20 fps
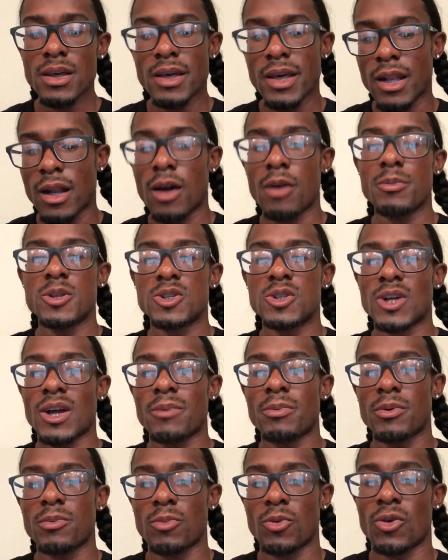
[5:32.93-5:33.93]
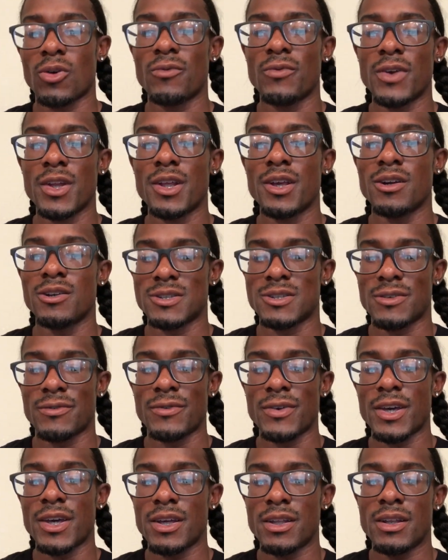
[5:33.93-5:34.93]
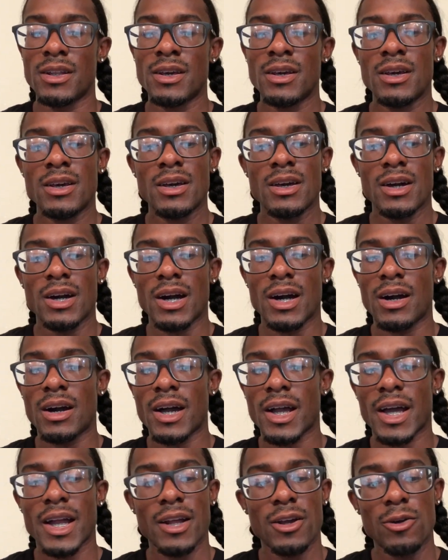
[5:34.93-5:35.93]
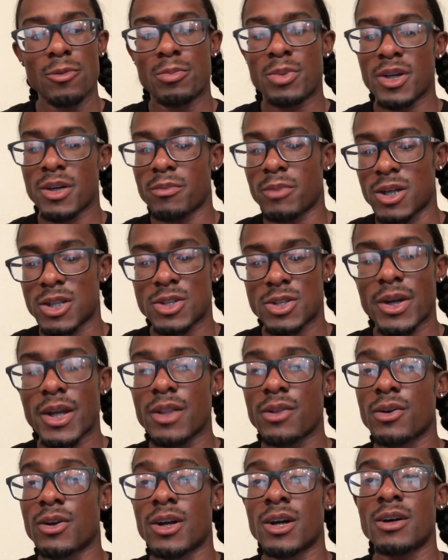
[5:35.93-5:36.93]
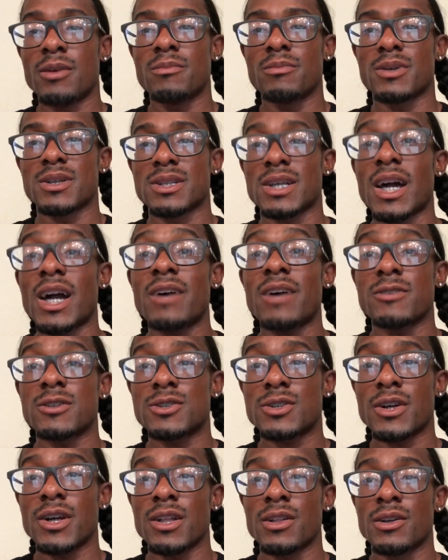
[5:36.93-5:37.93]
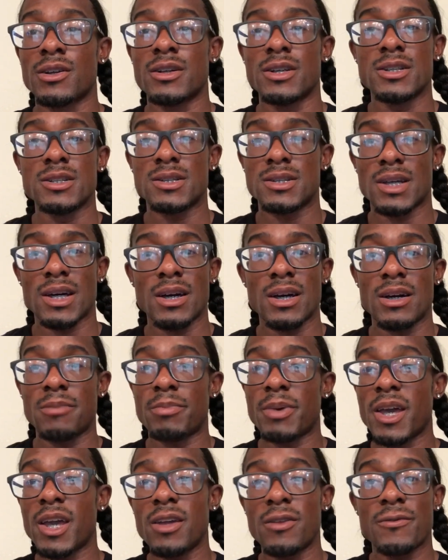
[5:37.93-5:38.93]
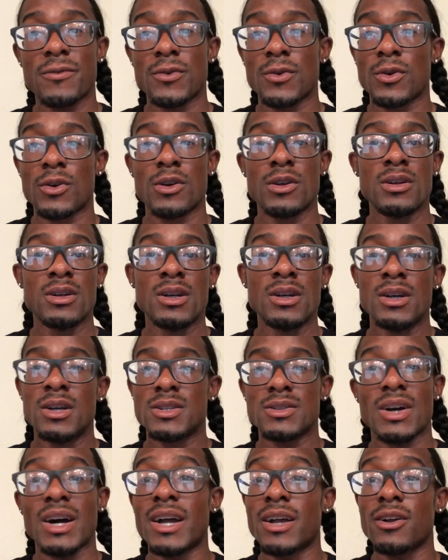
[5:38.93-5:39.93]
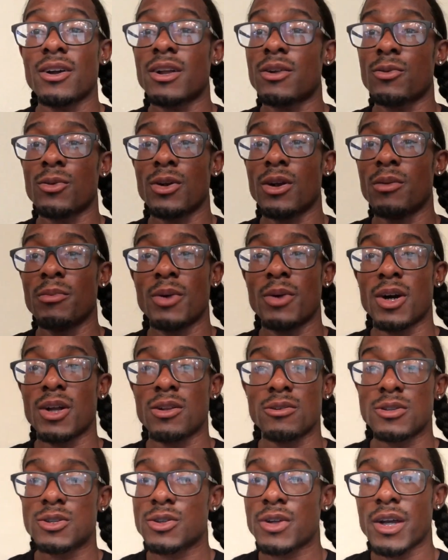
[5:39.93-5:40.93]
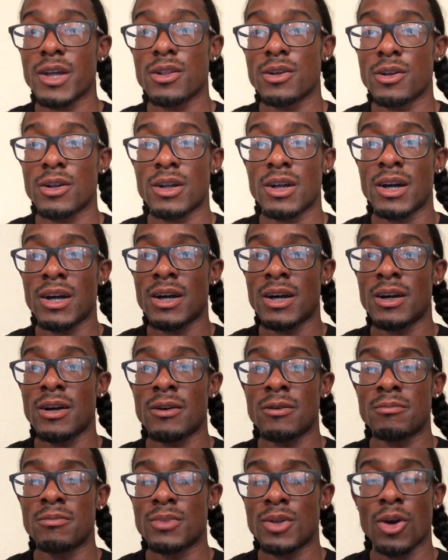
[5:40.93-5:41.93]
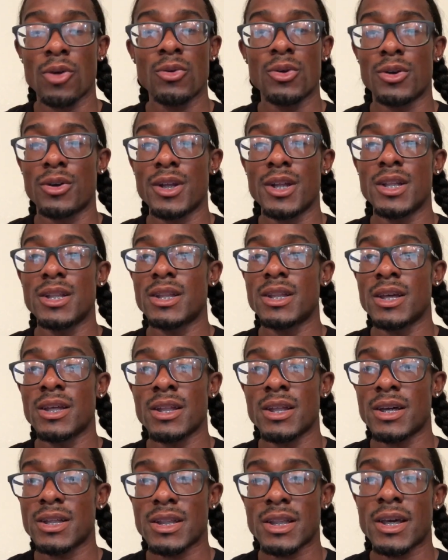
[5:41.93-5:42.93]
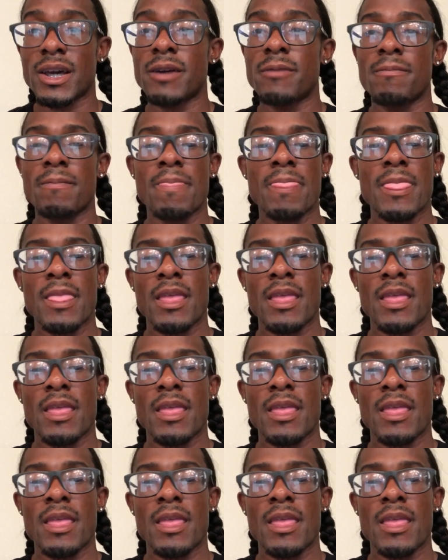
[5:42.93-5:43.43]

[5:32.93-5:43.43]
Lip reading: And I'll be dropping more videos of it. I got to go pick my trailer up because I have a trailer. It's paid for. So I ain't got to worry about no trailer note or anything like that.